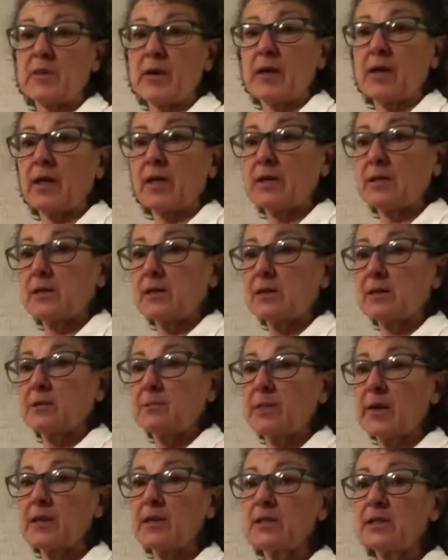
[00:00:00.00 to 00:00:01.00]
base.
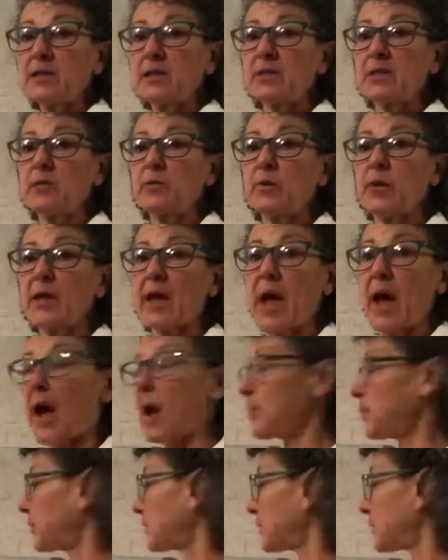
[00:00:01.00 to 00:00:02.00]
Basically what
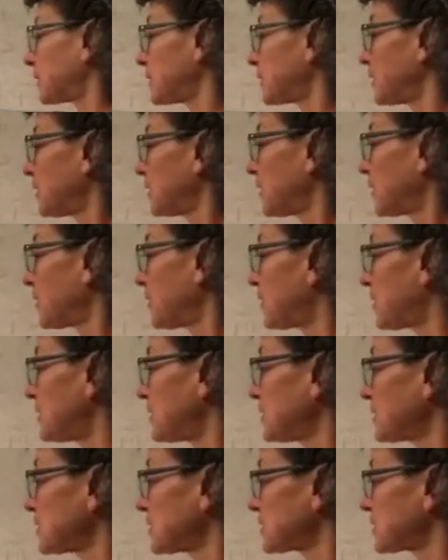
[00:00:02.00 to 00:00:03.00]
happened,
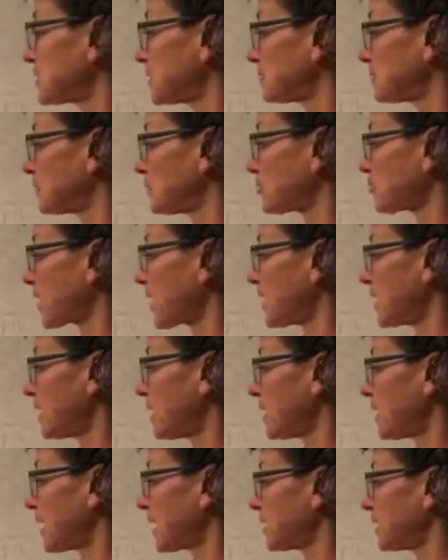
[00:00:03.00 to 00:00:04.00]
this gray
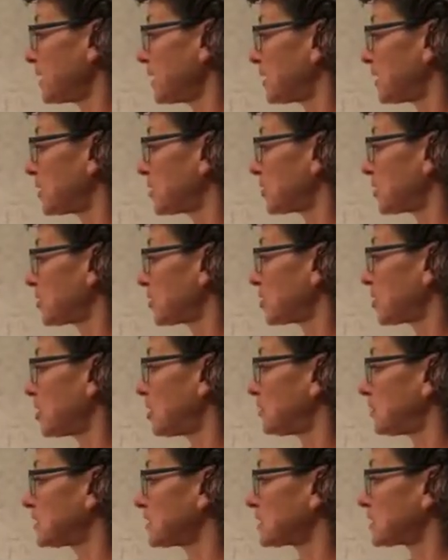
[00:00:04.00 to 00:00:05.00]
line here
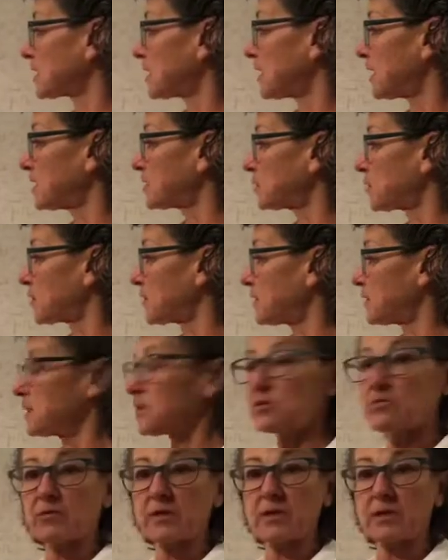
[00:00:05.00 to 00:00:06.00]
coincides with
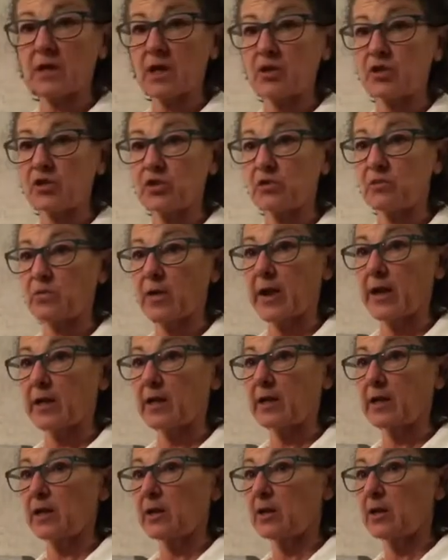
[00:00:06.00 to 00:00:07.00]
this recession right
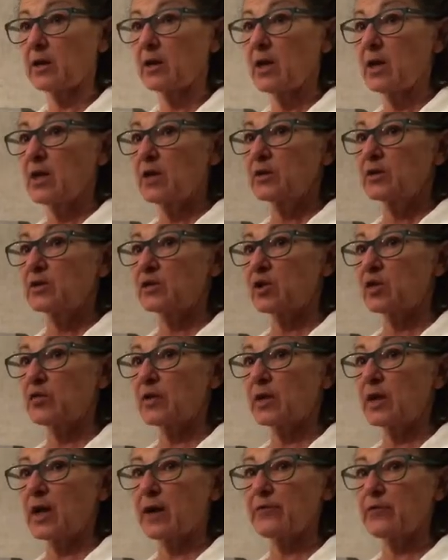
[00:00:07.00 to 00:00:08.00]
here. So the
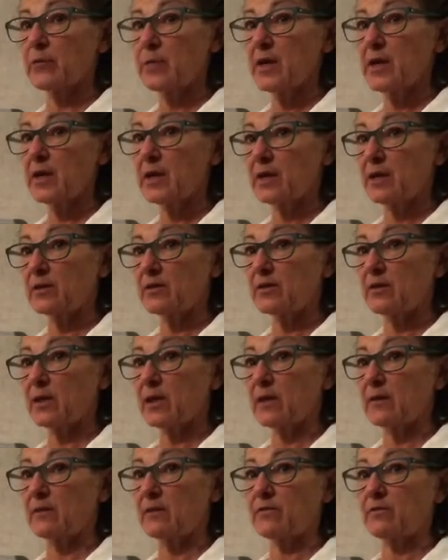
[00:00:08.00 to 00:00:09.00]
government
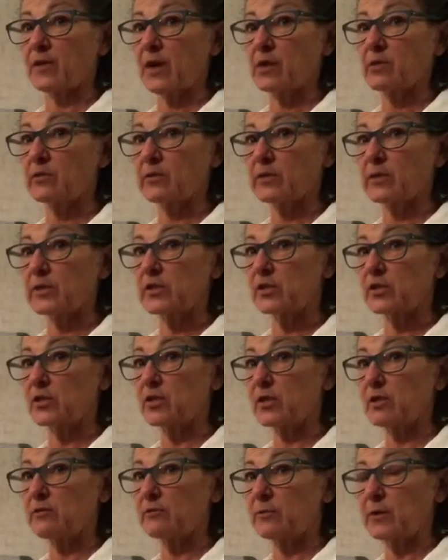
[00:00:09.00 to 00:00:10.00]
and the Federal
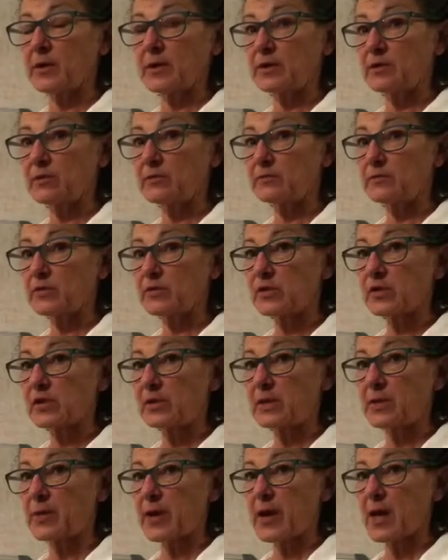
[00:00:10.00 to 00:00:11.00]
Reserve went into full
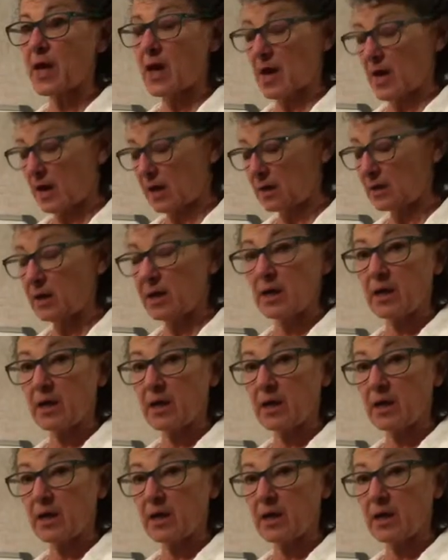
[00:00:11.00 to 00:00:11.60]
steam ahead,